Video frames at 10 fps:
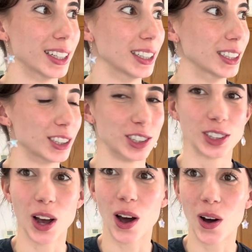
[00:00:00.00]

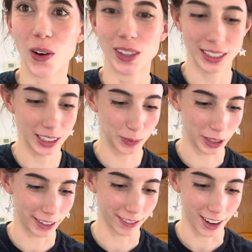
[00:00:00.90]
So this is
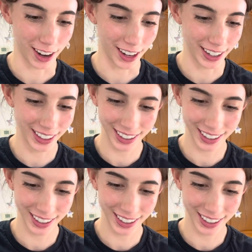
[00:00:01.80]
pretty fun,